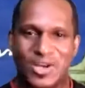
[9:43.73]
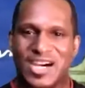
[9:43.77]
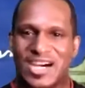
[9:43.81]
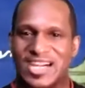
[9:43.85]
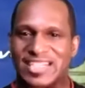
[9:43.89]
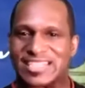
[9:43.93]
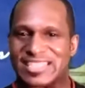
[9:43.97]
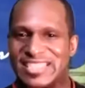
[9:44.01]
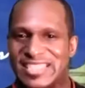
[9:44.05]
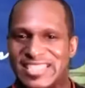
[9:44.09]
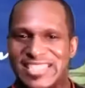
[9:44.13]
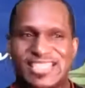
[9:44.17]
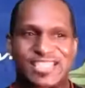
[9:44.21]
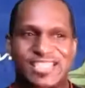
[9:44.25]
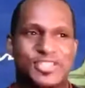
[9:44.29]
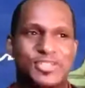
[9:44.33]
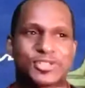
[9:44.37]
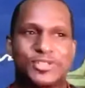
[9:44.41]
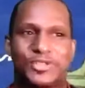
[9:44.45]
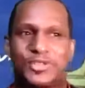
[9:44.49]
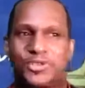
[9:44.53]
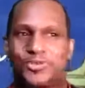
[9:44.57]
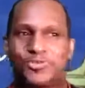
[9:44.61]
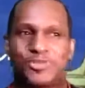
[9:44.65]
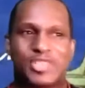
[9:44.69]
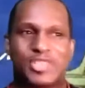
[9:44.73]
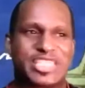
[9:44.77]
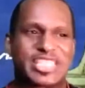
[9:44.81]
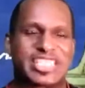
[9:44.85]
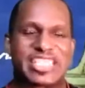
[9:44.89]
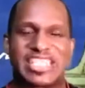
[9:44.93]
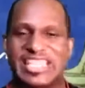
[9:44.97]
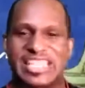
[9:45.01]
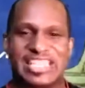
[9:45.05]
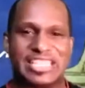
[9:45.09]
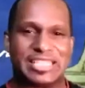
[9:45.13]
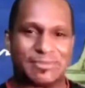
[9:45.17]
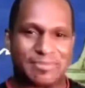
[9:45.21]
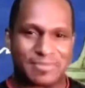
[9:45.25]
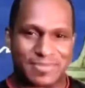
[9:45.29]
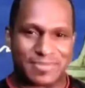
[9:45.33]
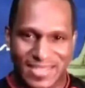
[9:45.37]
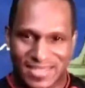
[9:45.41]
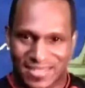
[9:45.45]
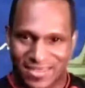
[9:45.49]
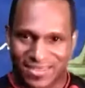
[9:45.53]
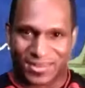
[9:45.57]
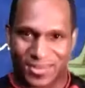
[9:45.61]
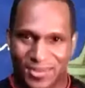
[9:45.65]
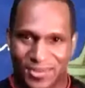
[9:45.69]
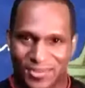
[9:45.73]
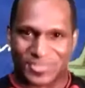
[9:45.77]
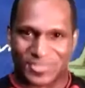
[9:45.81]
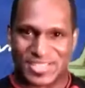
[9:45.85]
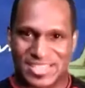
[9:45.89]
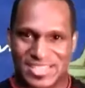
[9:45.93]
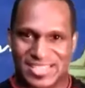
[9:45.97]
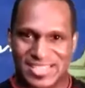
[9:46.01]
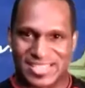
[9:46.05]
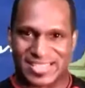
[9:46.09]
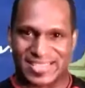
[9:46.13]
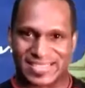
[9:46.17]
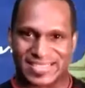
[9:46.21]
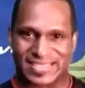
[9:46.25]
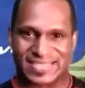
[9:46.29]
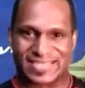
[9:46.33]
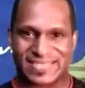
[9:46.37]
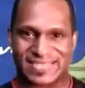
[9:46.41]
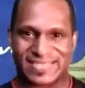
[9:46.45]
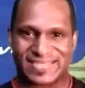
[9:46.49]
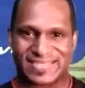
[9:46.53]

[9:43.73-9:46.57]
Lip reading: under this new regime all of a sudden.